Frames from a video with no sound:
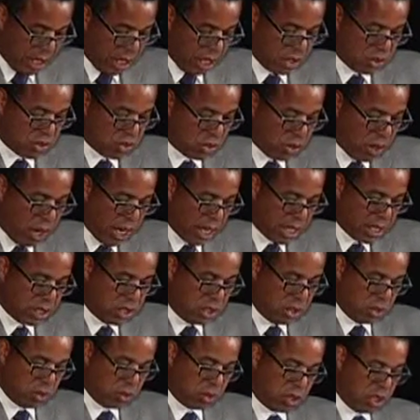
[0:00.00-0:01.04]
is trying
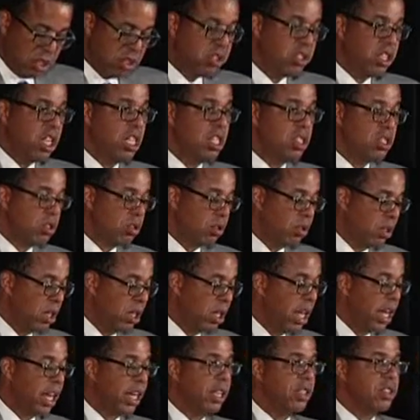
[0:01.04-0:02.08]
to continue the
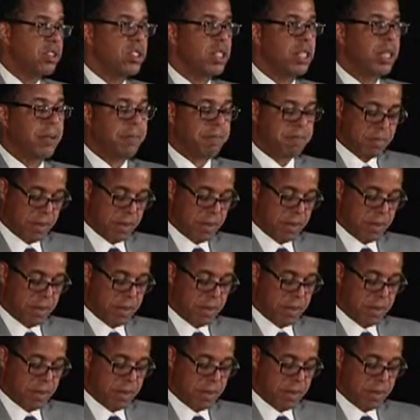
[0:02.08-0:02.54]
legacy.